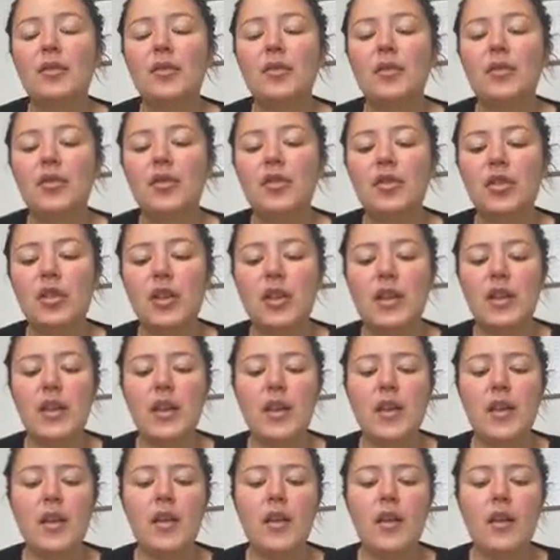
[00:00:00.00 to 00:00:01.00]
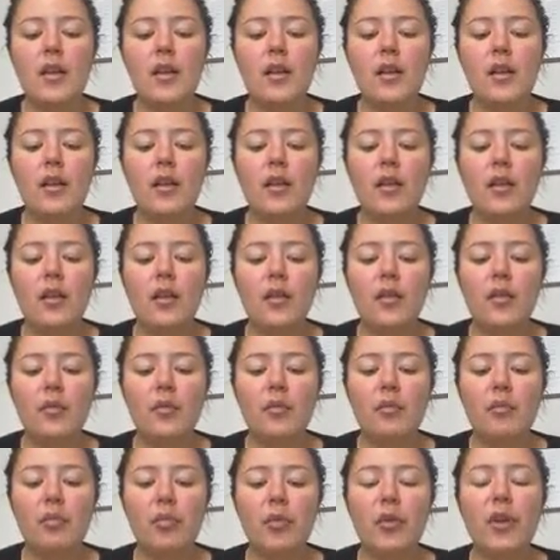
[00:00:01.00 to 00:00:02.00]
she
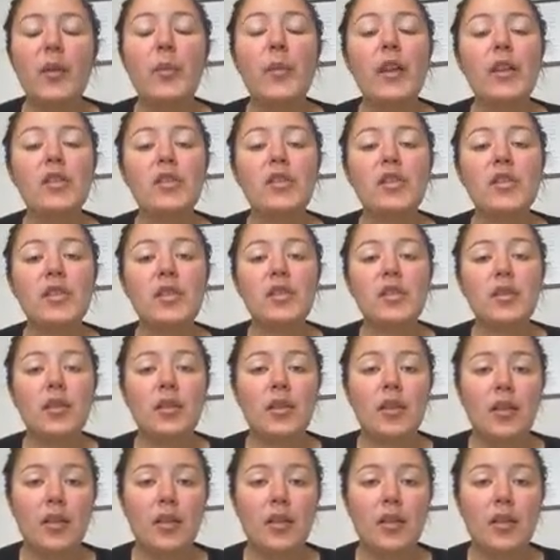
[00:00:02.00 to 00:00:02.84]
pretty much,